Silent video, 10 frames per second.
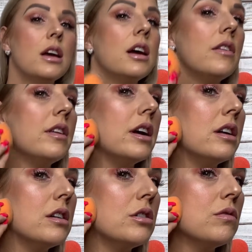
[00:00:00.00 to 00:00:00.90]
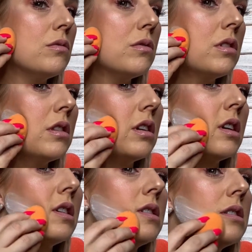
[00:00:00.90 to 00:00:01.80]
and then do
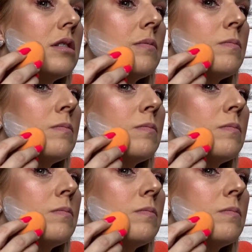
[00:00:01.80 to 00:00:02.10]
this